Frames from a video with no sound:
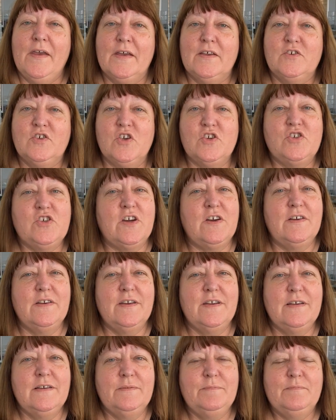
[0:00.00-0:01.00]

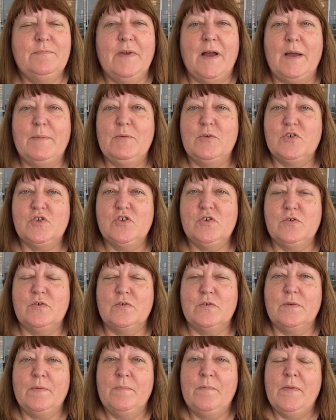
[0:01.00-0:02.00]
Georgiana? I'm not
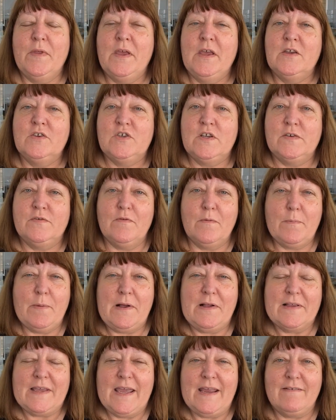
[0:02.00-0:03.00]
sure. She's from
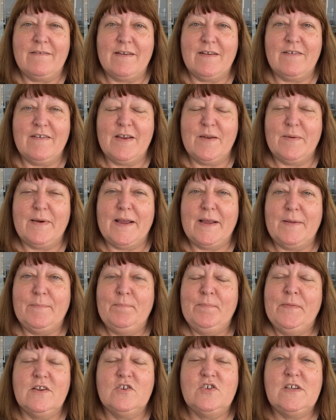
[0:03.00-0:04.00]
Bulgaria anyway.
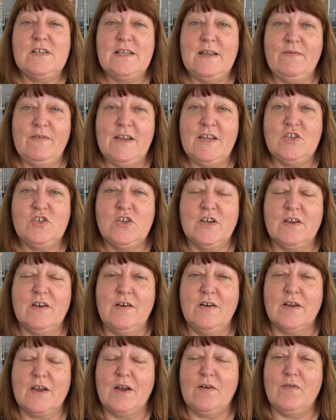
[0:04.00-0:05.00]
She's living in
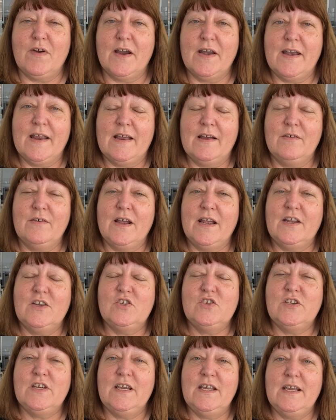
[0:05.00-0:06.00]
Chicago right now and
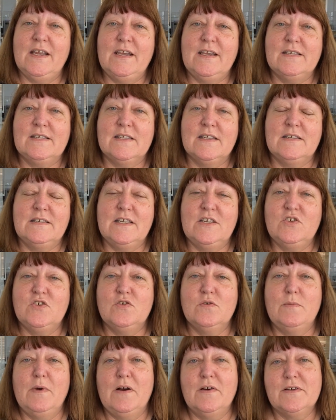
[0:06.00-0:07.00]
she is a
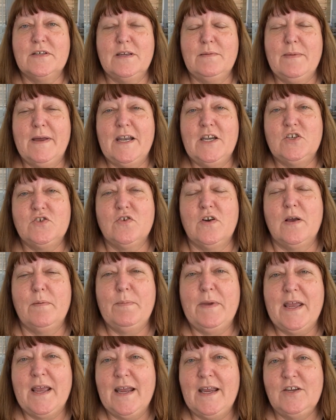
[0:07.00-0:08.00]
digital marketing manager at a
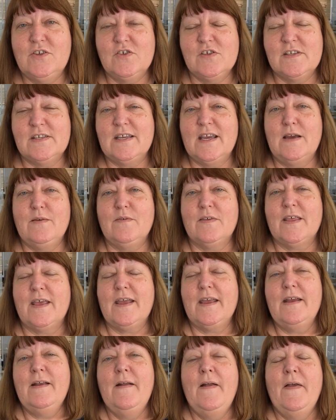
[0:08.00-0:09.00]
big agency over
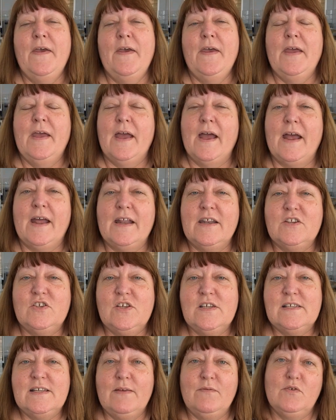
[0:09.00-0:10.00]
there. And
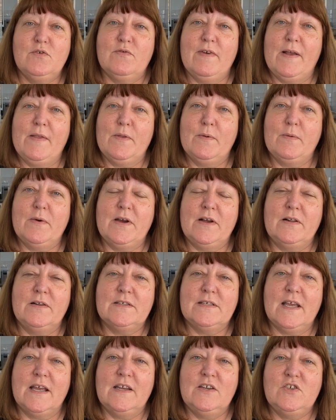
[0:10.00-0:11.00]
she's lived around the
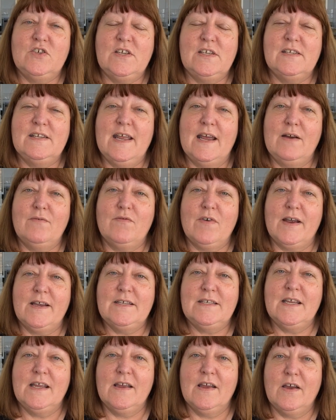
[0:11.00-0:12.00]
world and she's now
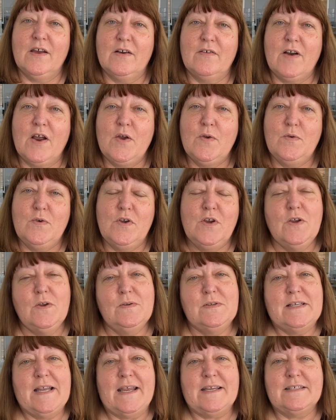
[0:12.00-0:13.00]
writing her own
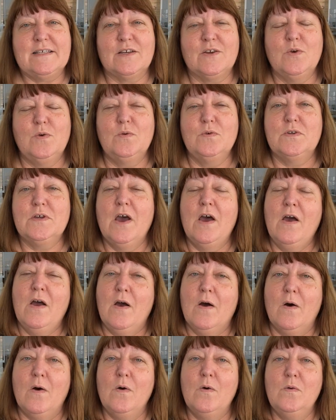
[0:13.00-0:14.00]
newsletter called
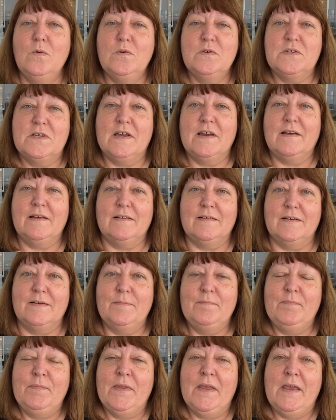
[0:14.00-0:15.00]
Alt Girl.
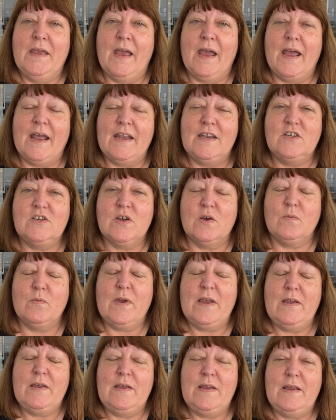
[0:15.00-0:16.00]
And
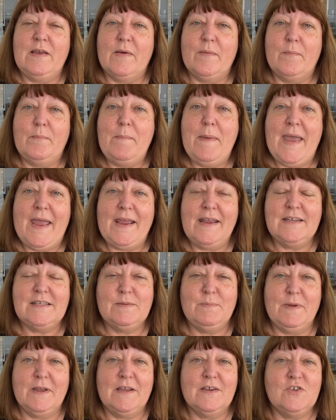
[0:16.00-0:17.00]
we met
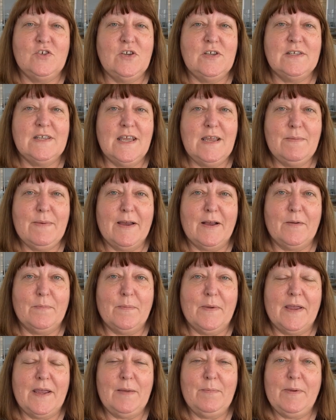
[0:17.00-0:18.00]
because she's emailed
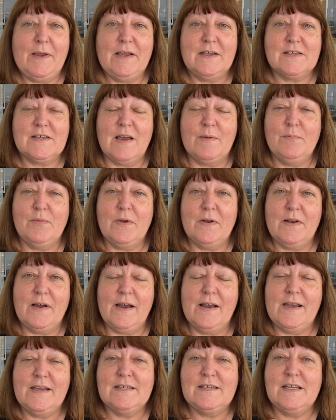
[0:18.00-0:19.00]
me because I
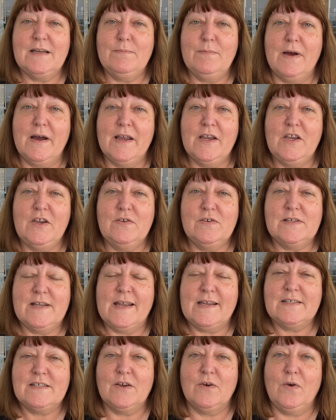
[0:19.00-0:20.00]
listed my
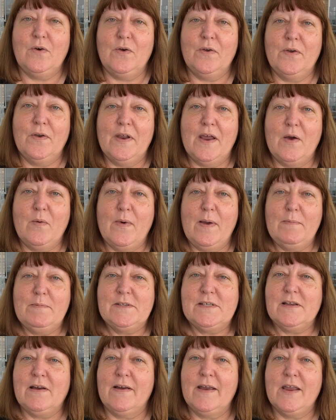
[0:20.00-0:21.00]
newsletter on a
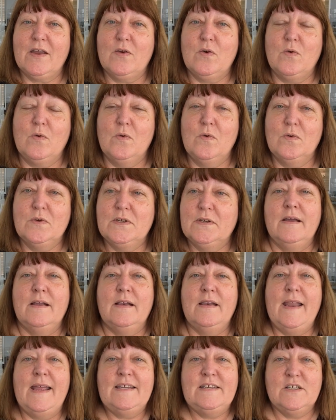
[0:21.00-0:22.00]
website called
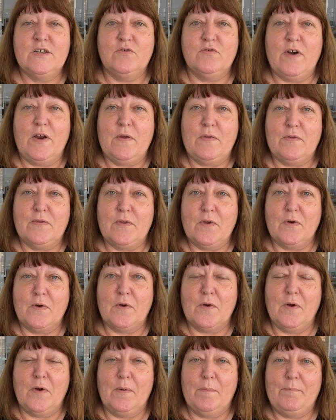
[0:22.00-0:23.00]

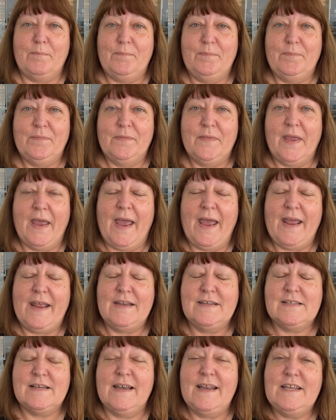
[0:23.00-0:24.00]
lettergrowth.com.
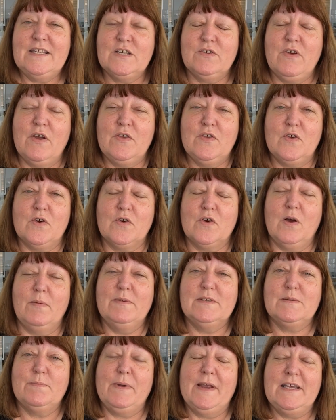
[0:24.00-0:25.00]
And lettergrowth.com
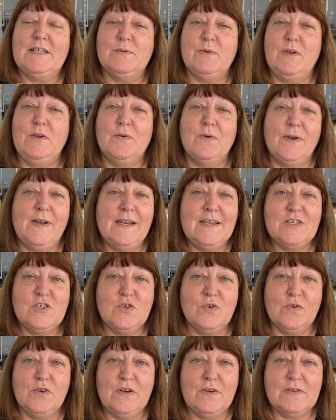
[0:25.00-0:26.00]
is a place where you can list
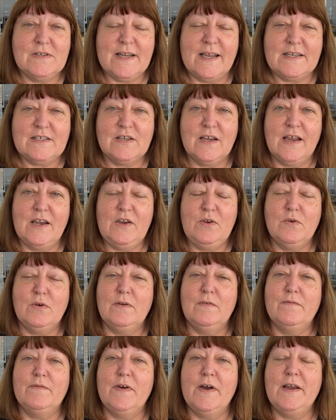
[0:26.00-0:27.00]
your newsletter and you
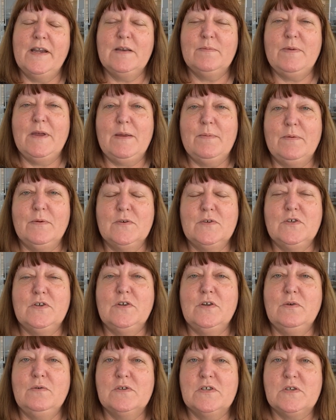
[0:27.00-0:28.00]
can find people to
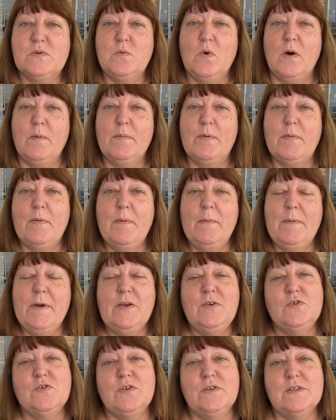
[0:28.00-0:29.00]
do swap
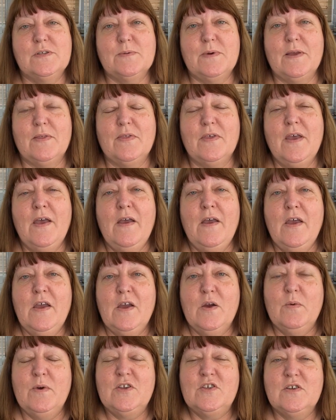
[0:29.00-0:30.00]
promotions with,
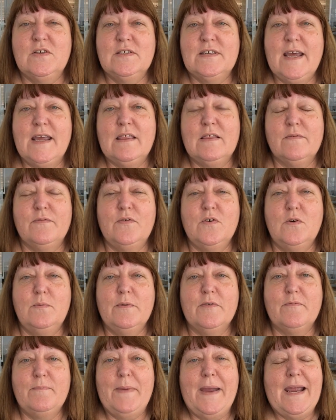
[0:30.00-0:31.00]
which can take the form
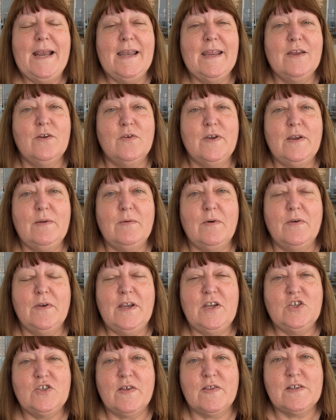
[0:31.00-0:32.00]
of mailing on
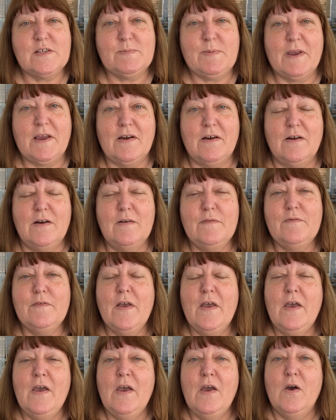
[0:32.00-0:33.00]
each other's behalf,
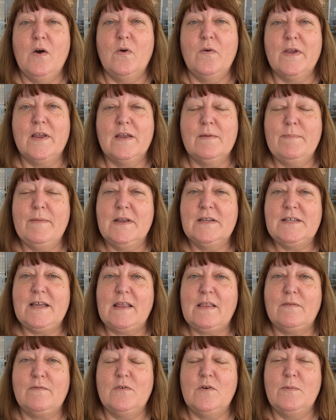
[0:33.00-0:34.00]
or it can take
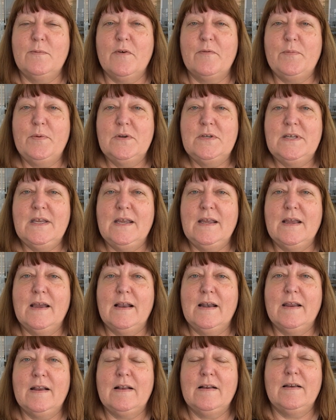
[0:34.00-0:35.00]
the form of putting a
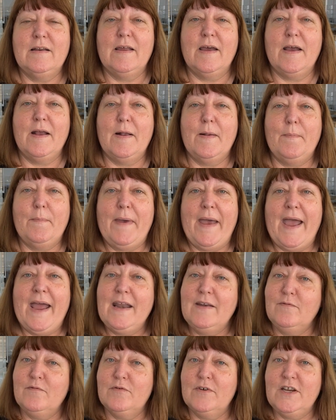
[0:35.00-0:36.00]
little
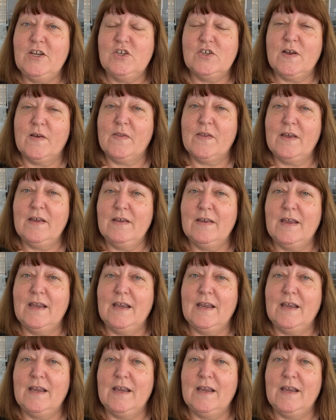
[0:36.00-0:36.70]
ad for each other